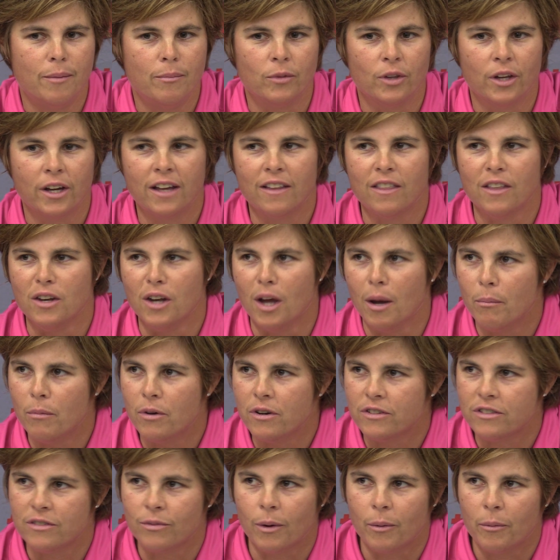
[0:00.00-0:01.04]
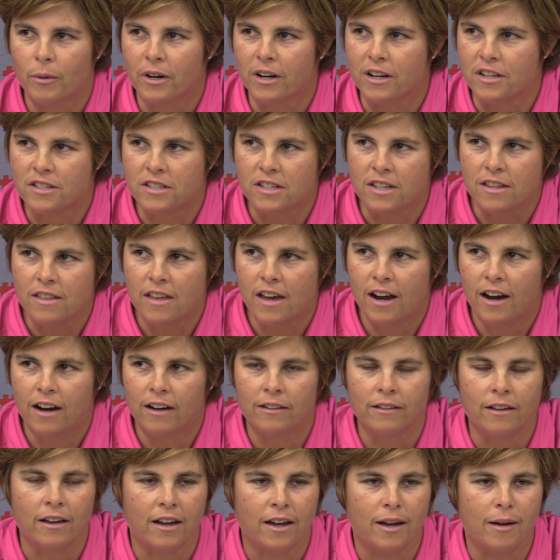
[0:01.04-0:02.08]
look at the numbers, what we're going to see
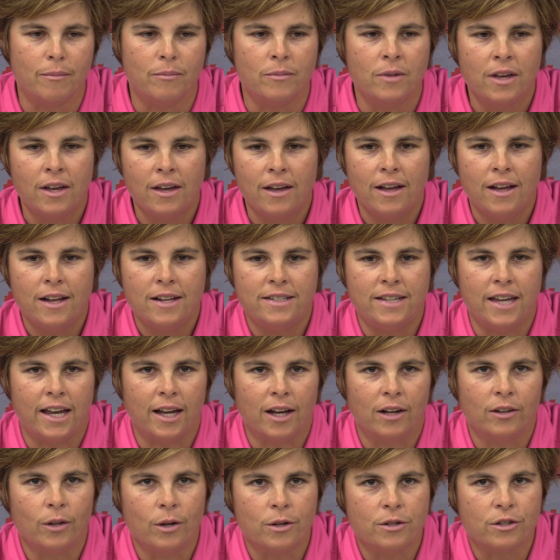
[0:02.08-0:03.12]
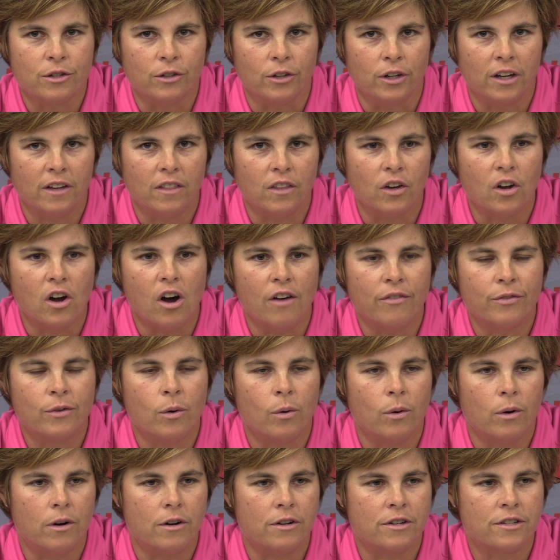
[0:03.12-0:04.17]
there, take a closer look at the golf
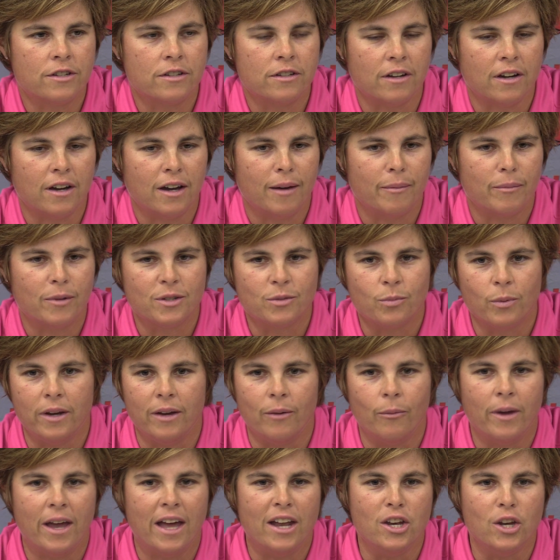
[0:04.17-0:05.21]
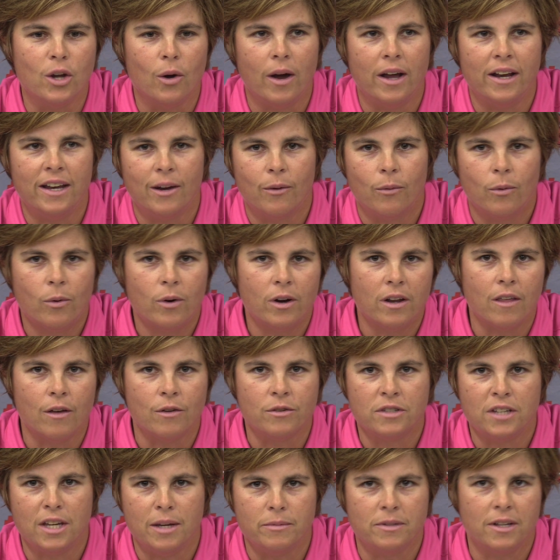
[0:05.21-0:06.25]
course because we had no idea. We're one of
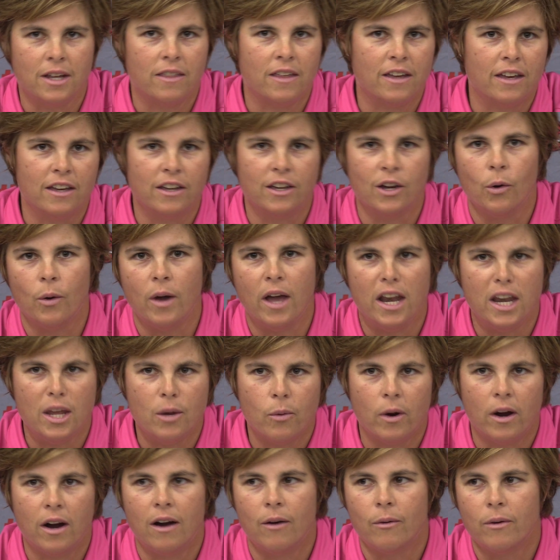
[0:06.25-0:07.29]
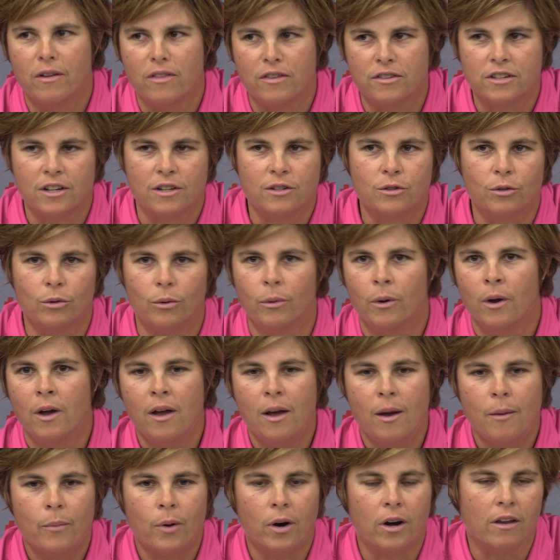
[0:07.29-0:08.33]
those teams that I think could go anywhere. We're in the central
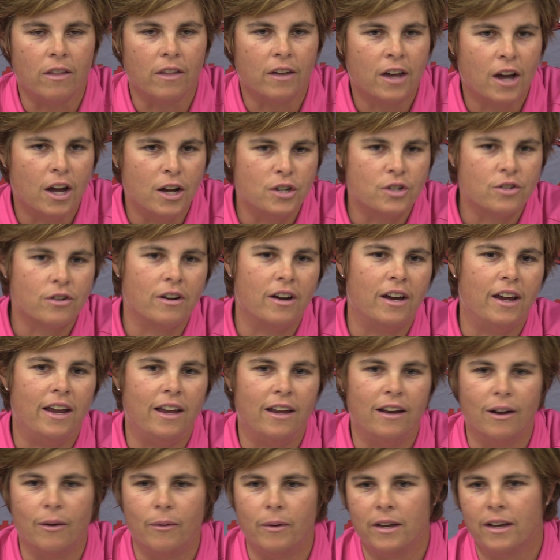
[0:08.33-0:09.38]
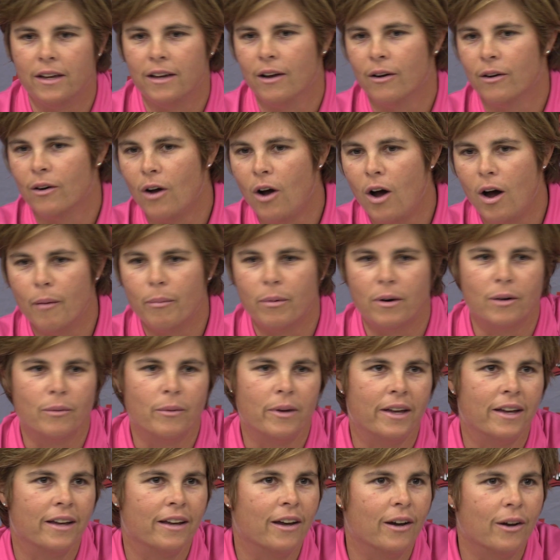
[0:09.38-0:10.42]
part of the country. You know, we could go to Auburn,
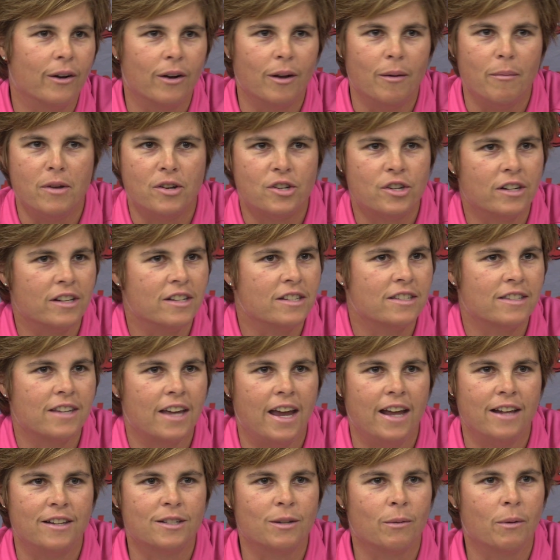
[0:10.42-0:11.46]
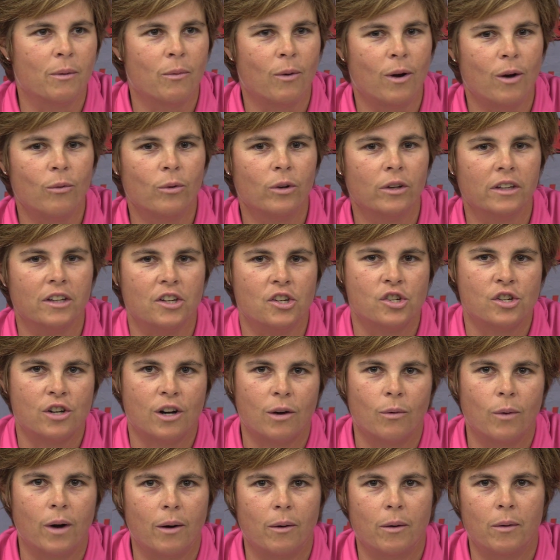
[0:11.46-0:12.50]
we could go to Michigan State. So we weren't really
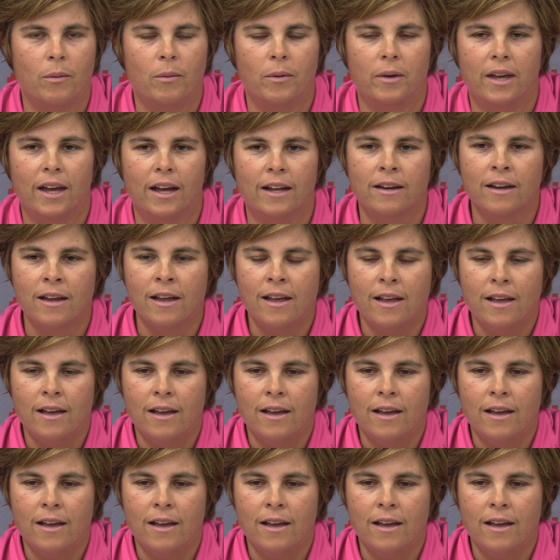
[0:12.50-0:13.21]
sure where we would get